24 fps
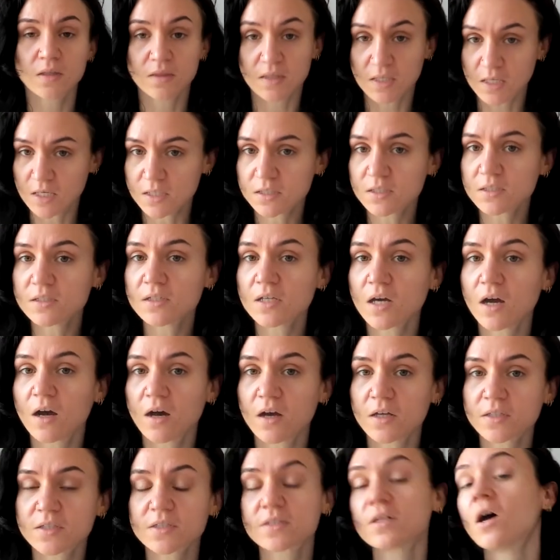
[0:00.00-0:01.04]
These
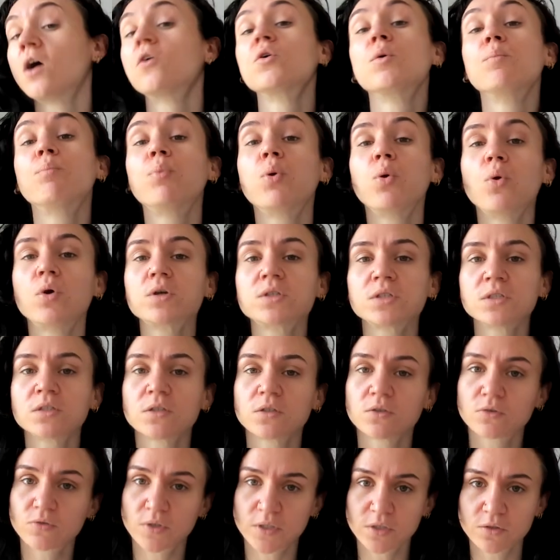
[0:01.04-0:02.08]
tasks are important and
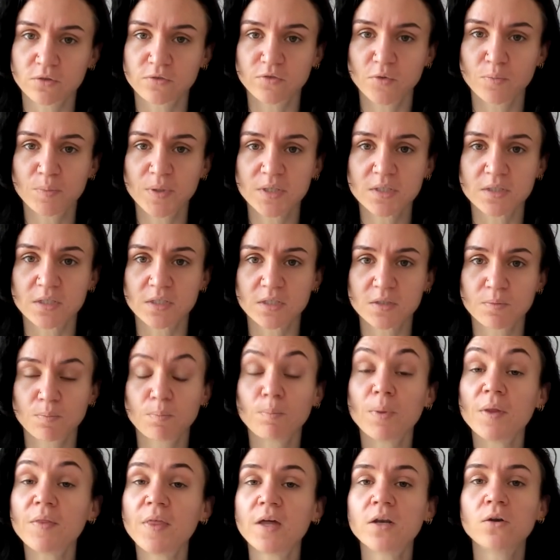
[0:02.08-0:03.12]
critical for business,
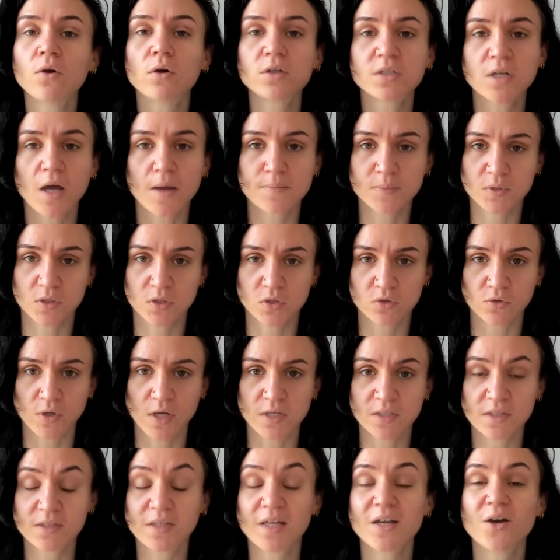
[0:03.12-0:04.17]
but they're not time
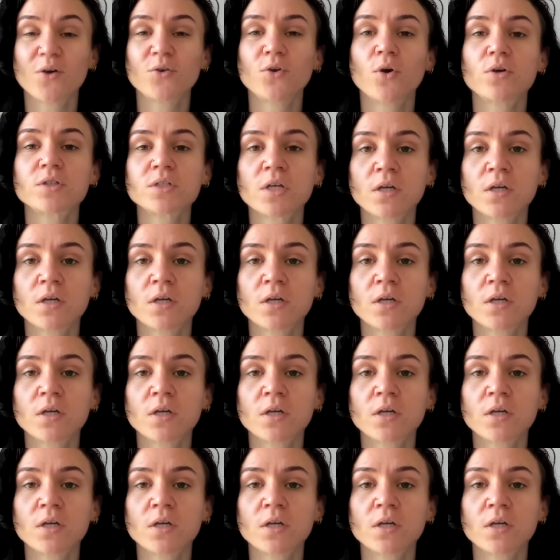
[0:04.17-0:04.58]
constrained. They are not